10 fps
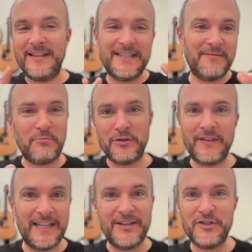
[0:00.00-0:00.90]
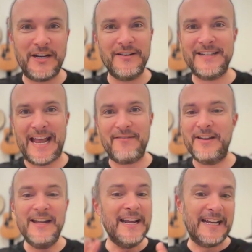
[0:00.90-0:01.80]
that's perfectly engineered to have
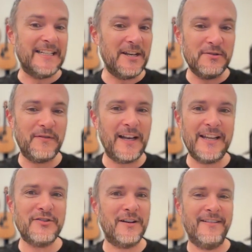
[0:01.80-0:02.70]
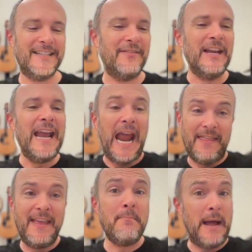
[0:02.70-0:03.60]
continuous ventilation and all this stuff,
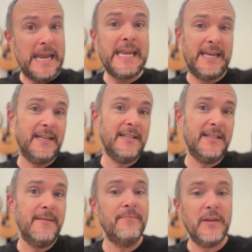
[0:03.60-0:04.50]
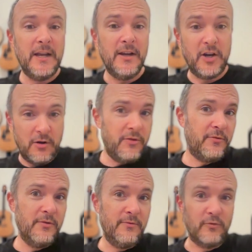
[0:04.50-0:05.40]
and then my kids go
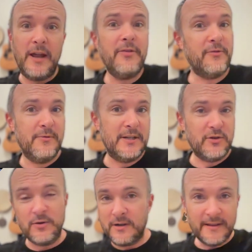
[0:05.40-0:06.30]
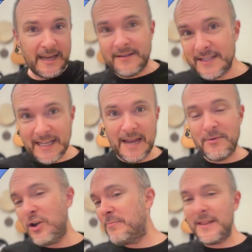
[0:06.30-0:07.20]
through, run through a door, they slam
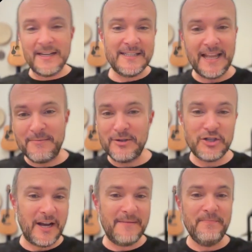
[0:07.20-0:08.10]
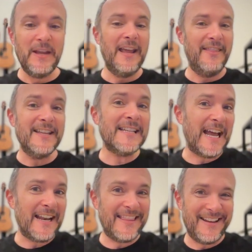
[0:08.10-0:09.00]
it open, they slam it shut. This
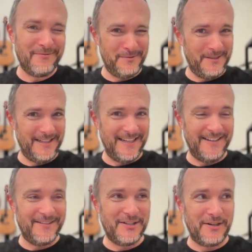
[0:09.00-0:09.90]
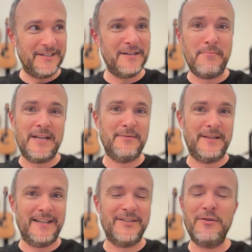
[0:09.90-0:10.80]
kind of thing really starts to mess with
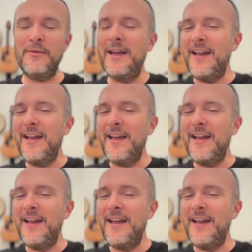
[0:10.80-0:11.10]
this. So,